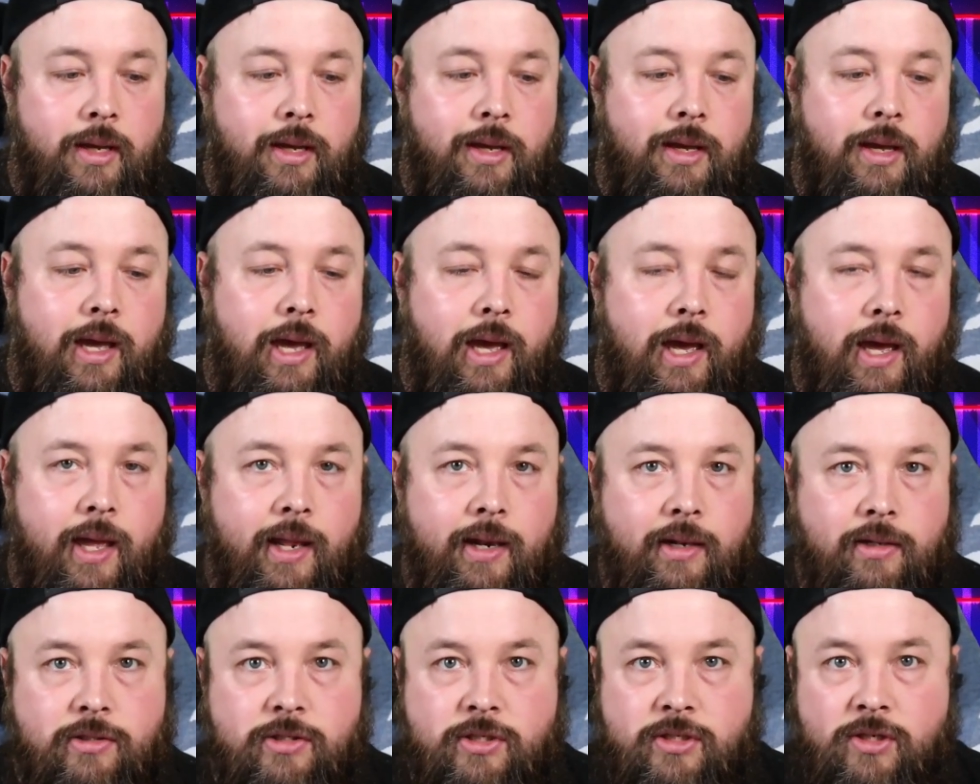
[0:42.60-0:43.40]

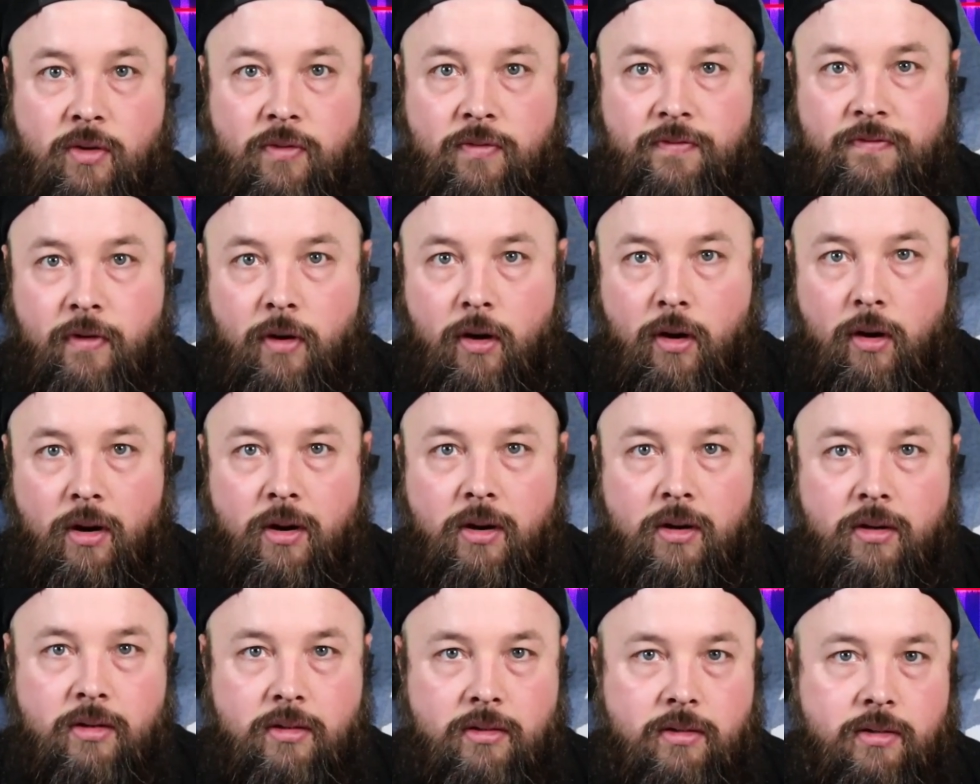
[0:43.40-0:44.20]
and so
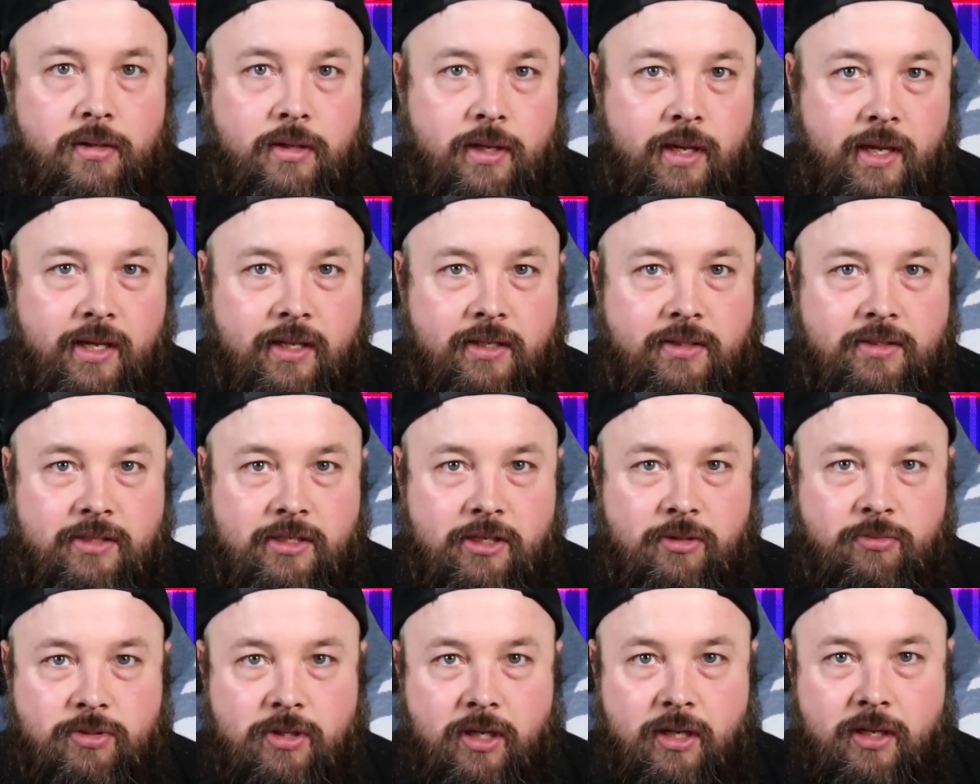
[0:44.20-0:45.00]
far it
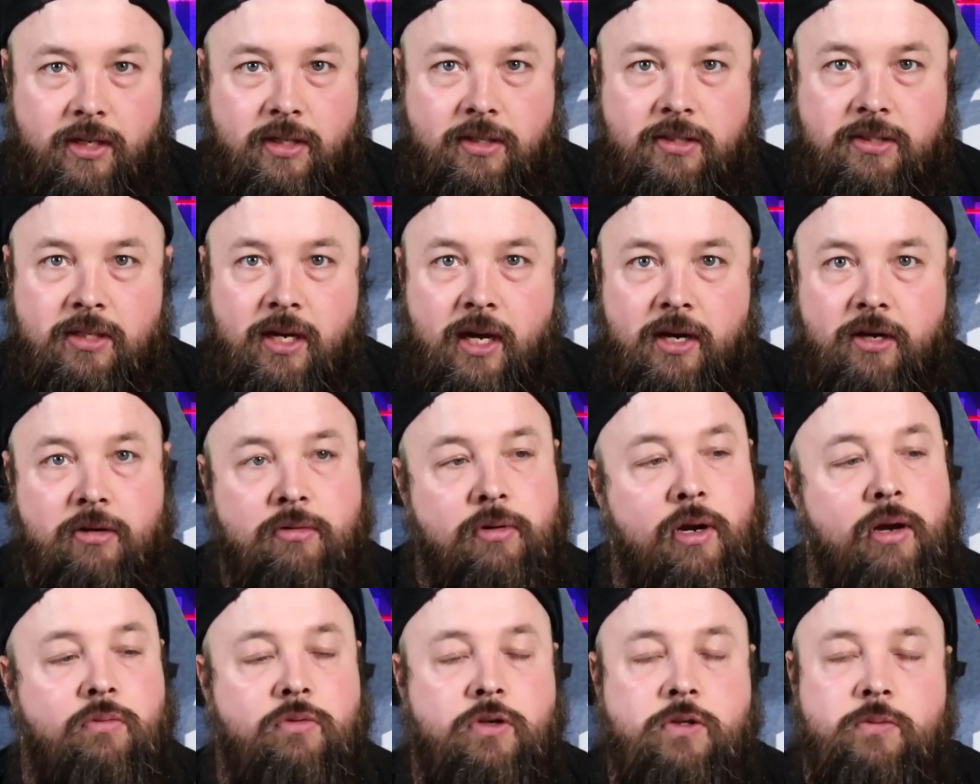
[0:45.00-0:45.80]
seems like it's not a
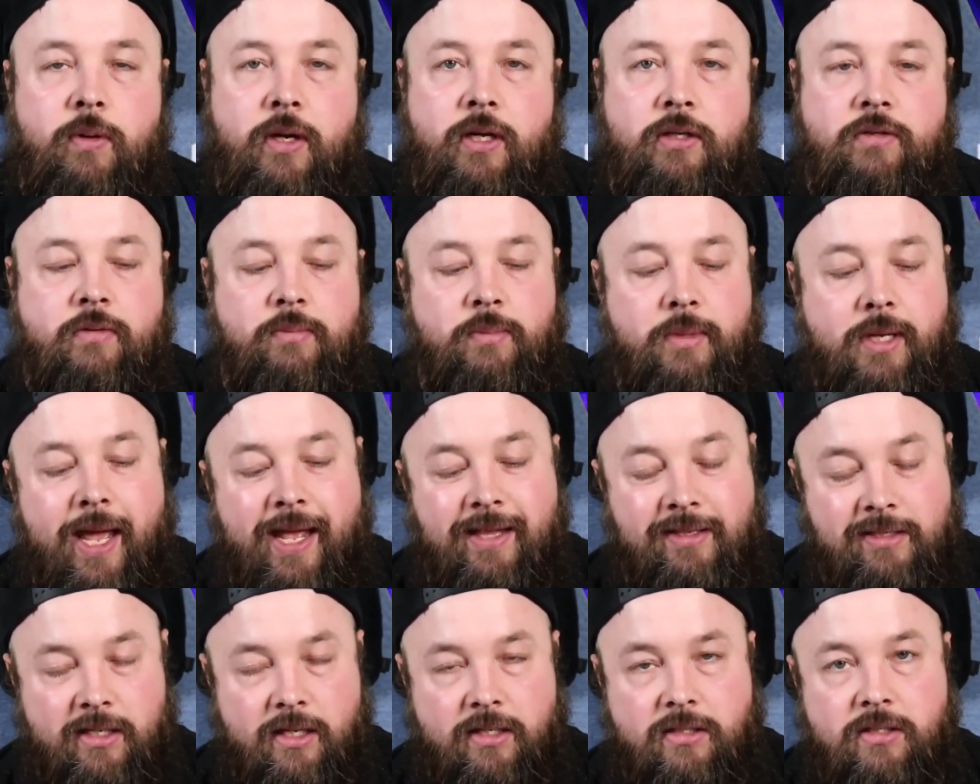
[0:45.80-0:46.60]
great response from
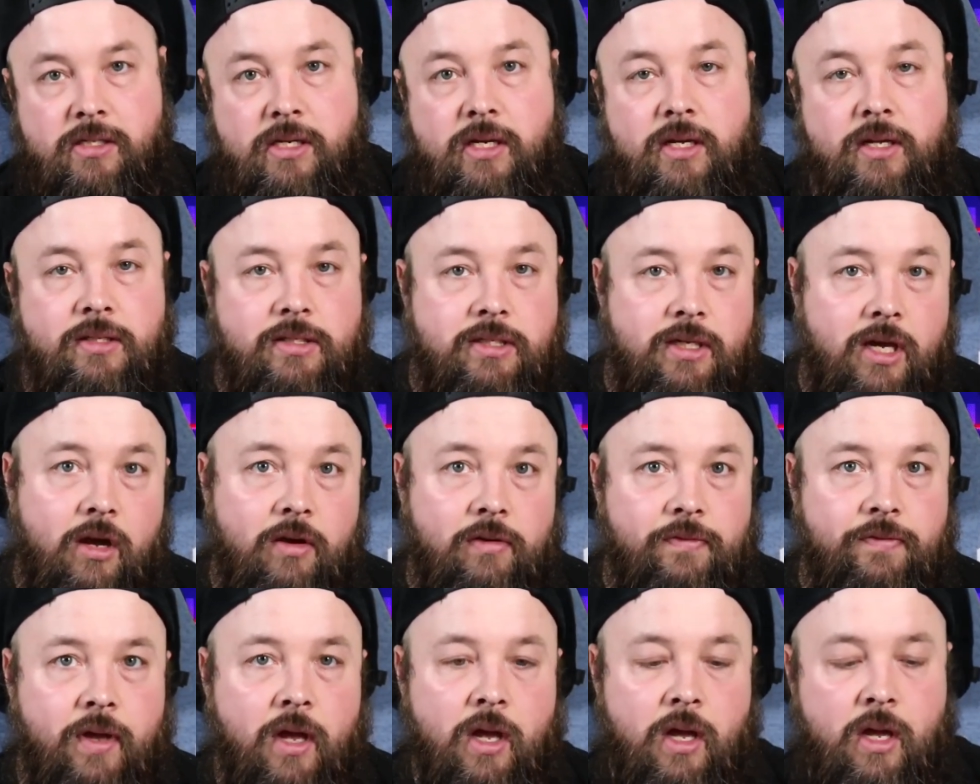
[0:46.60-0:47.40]
NZXT
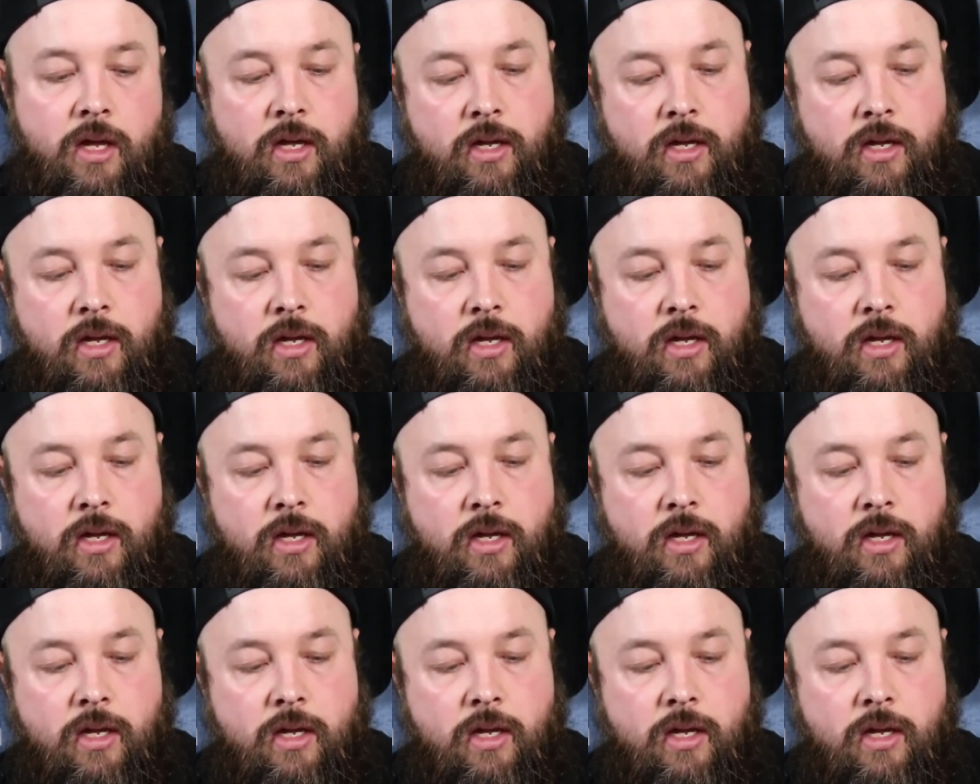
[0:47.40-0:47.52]
itself,